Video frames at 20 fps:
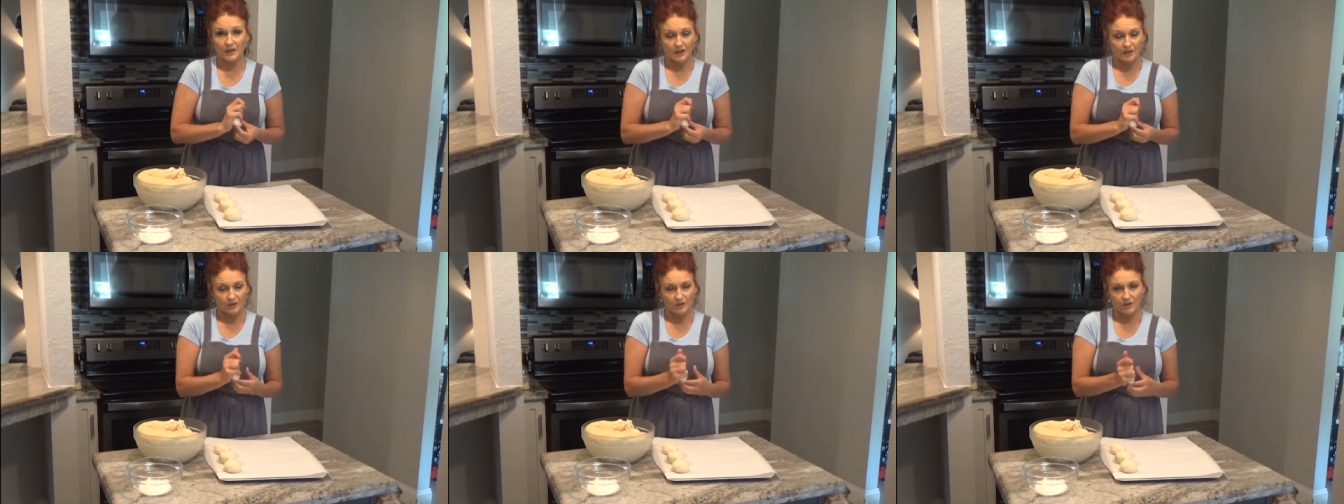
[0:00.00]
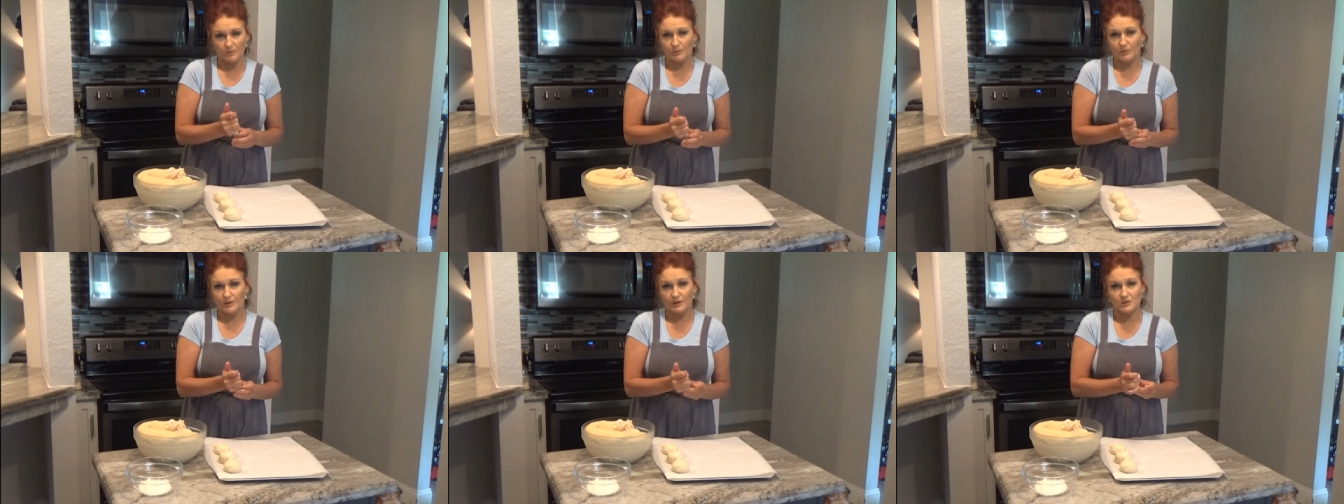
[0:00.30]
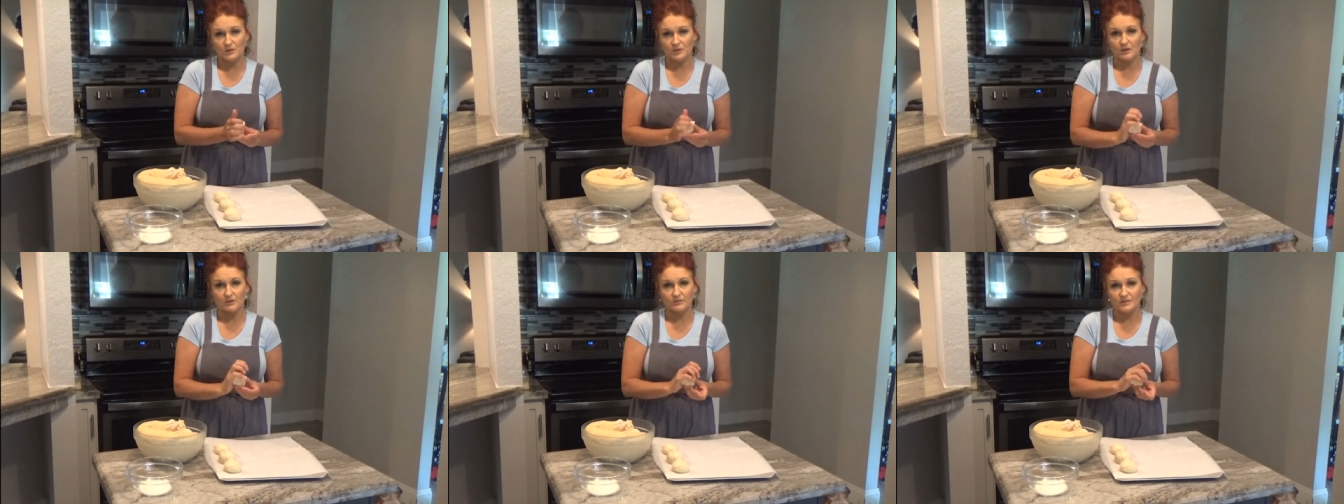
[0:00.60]
You can pinch
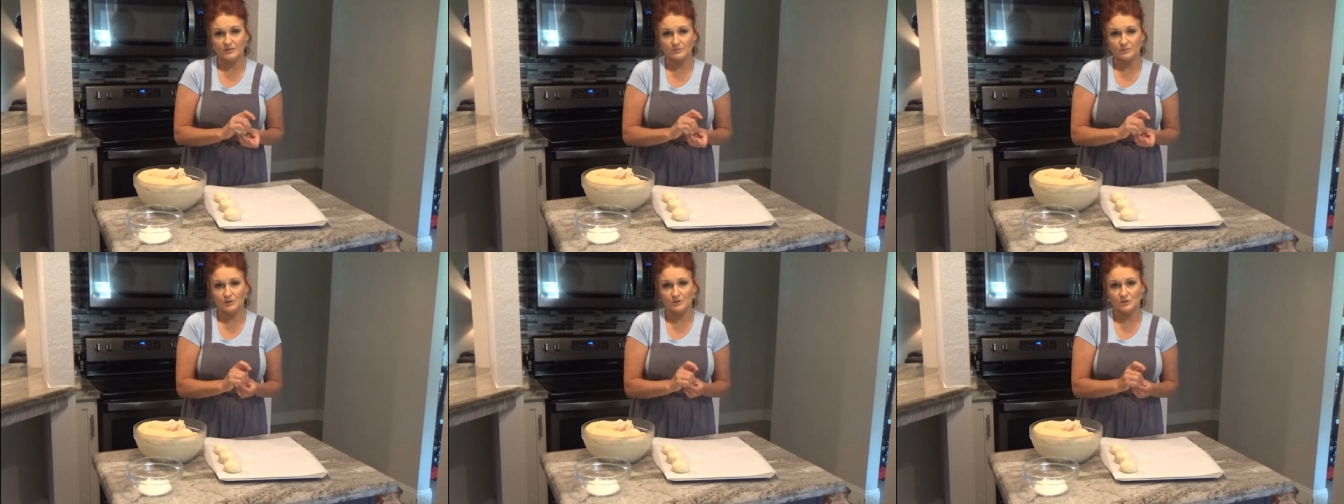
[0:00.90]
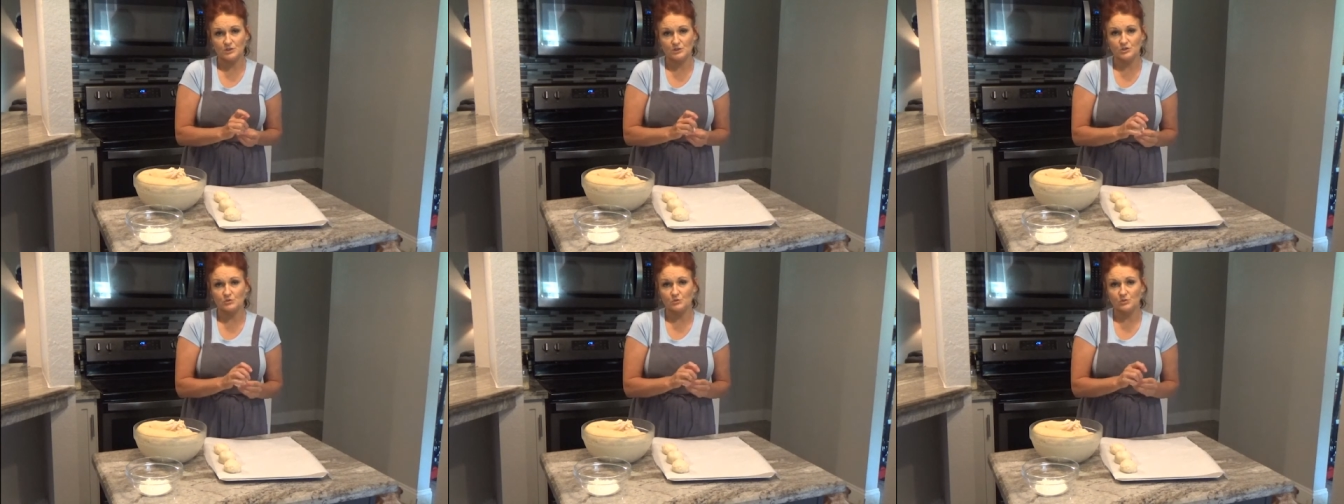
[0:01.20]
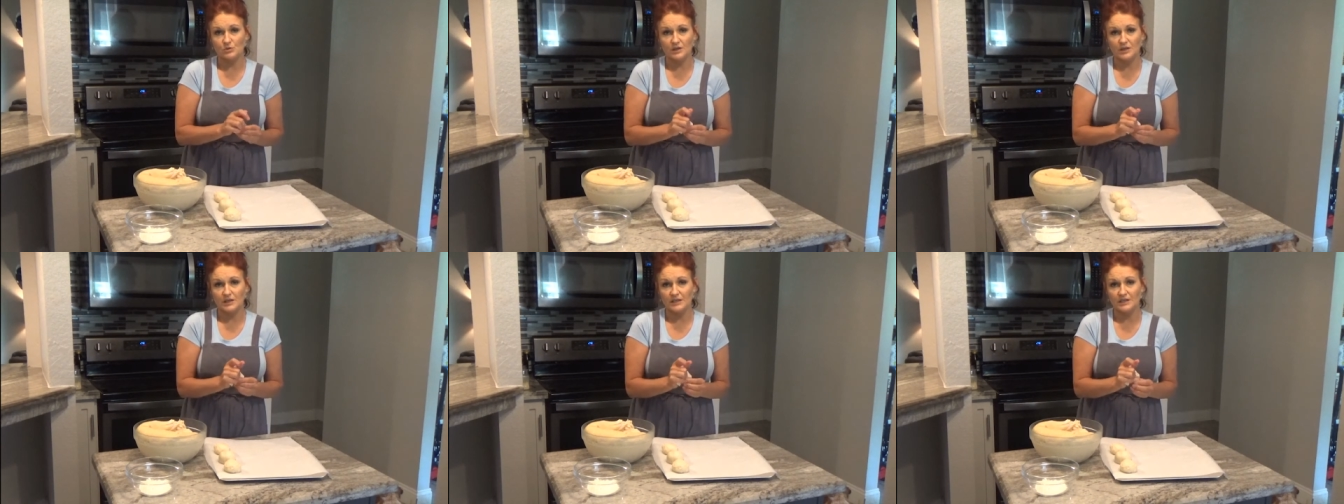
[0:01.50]
off as much as you
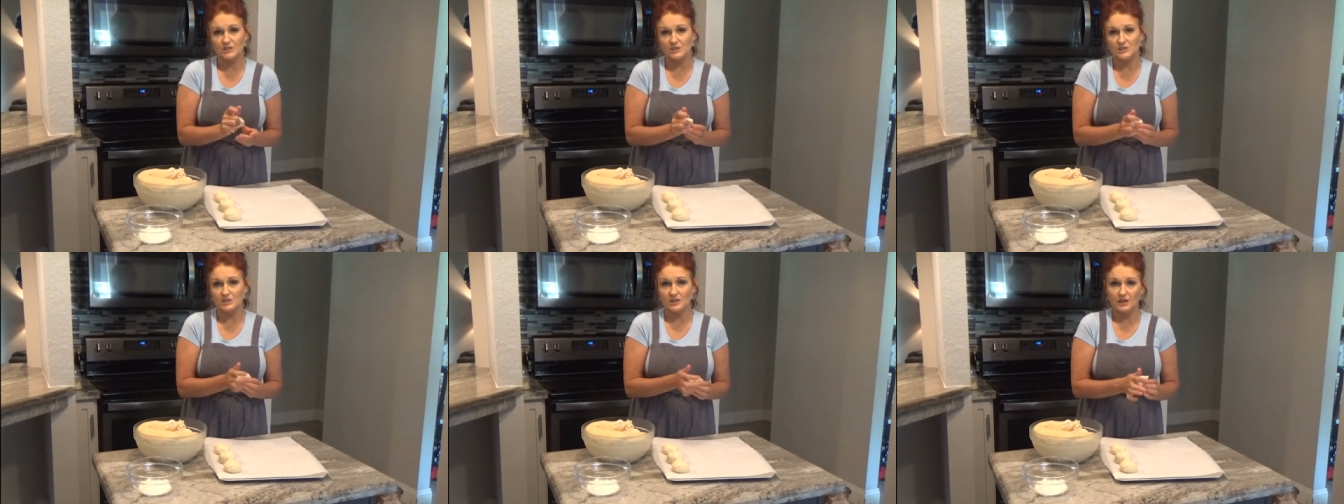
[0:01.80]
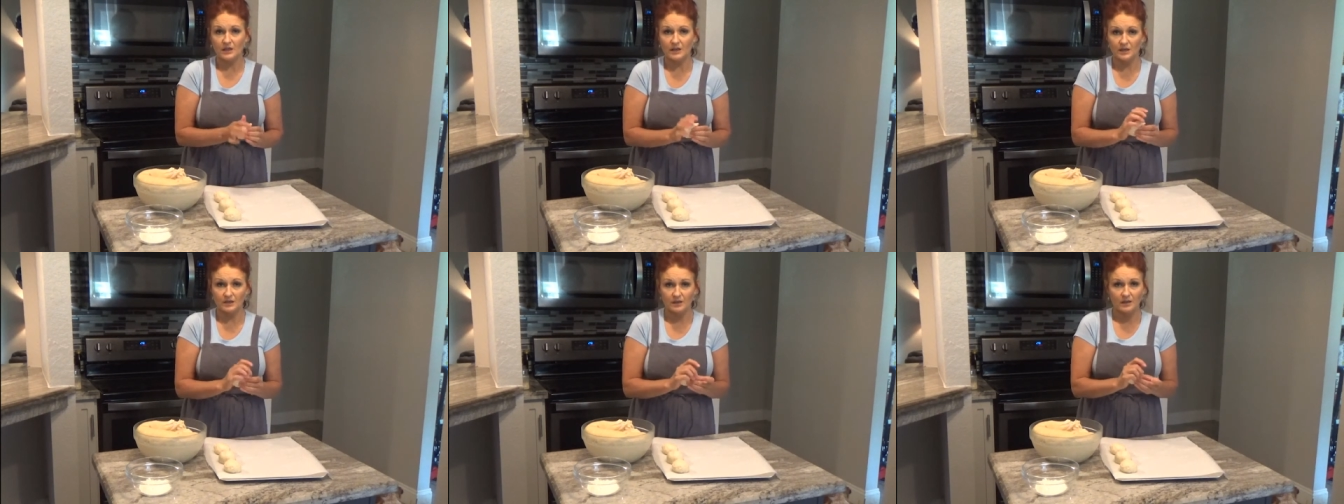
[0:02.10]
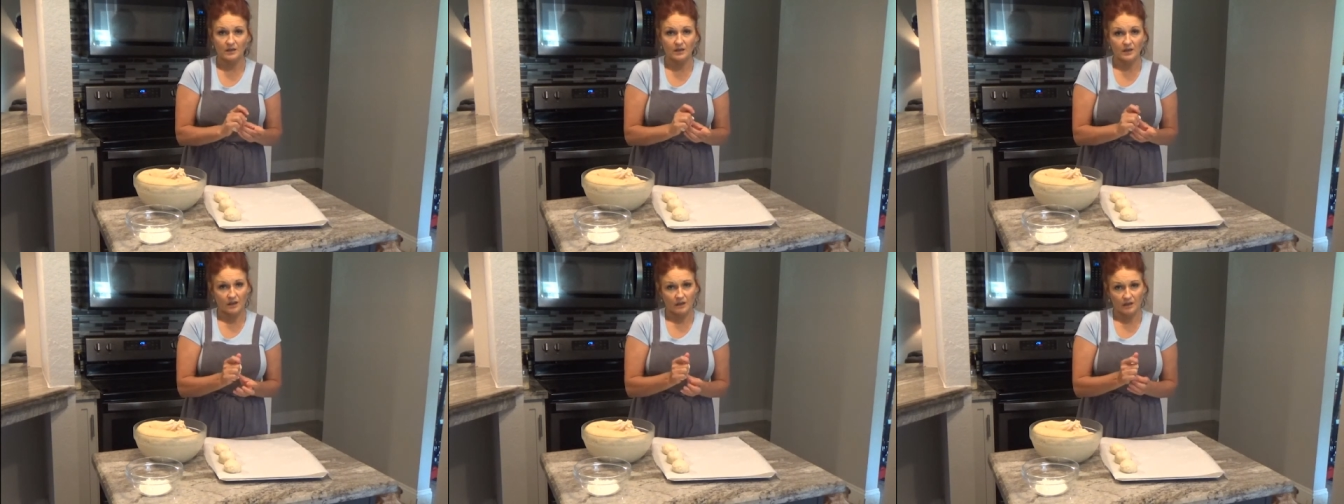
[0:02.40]
want each night
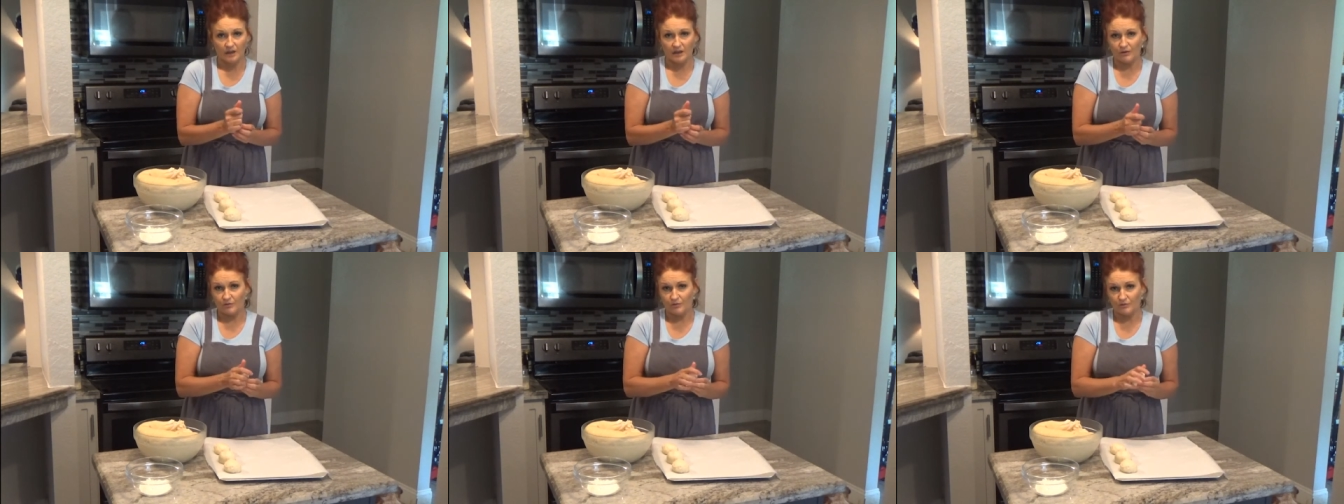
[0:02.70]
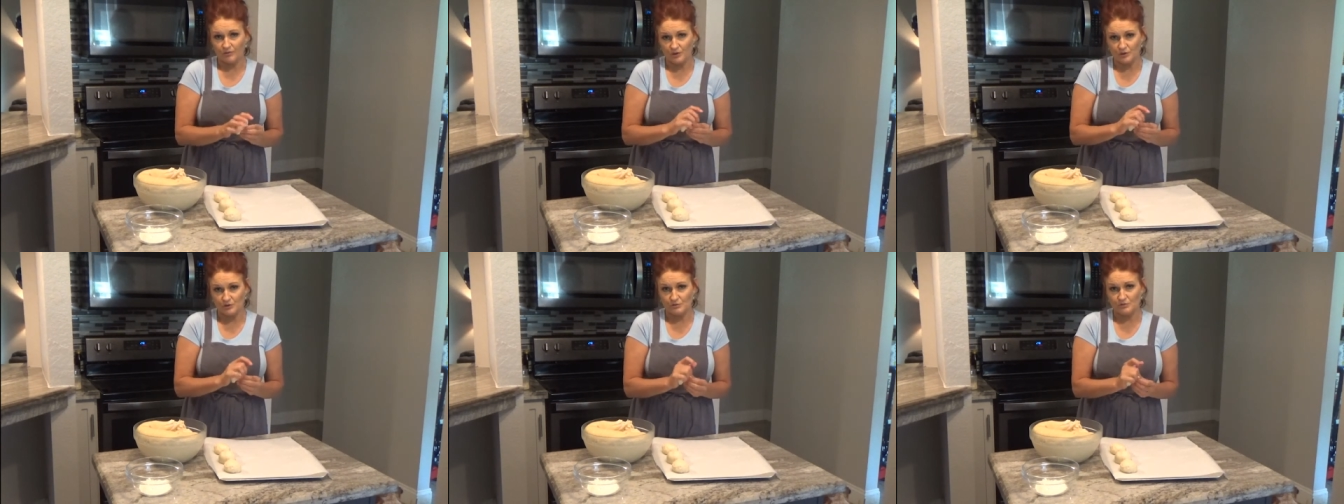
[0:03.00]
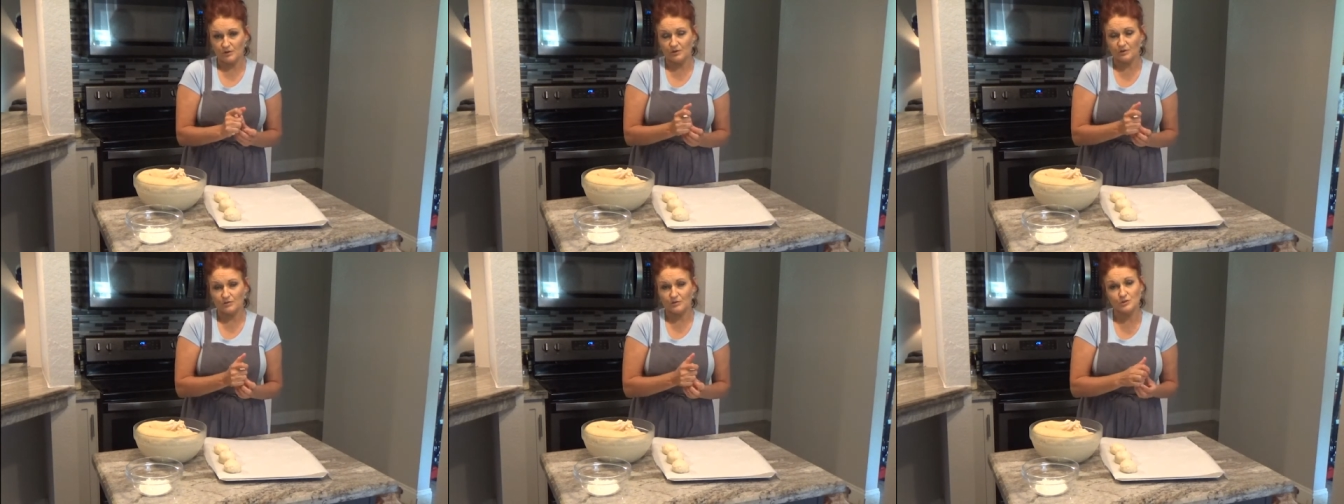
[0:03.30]
and have fresh
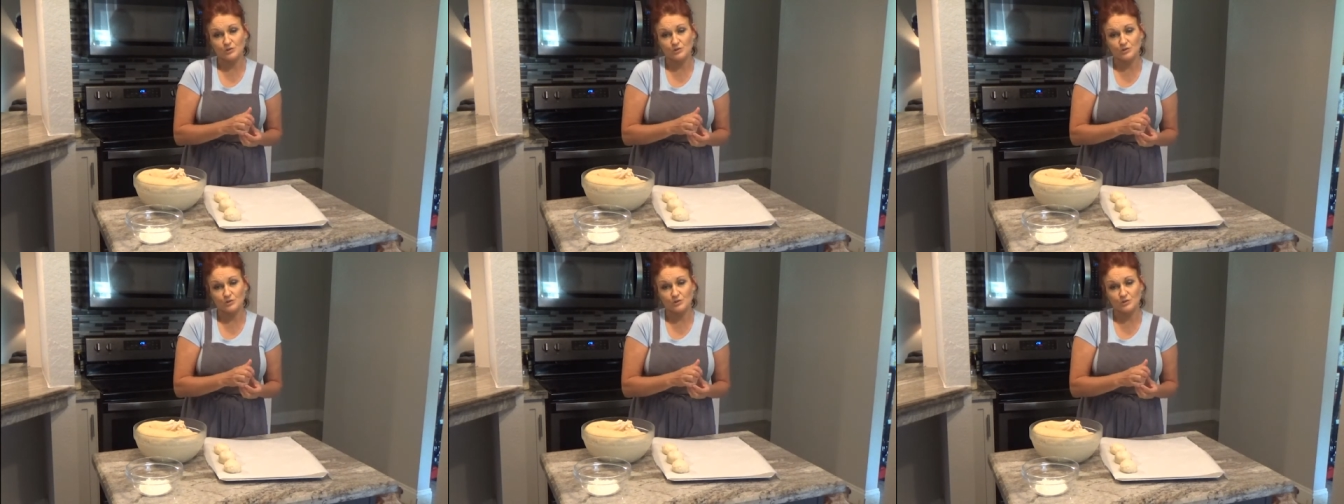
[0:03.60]
rolls.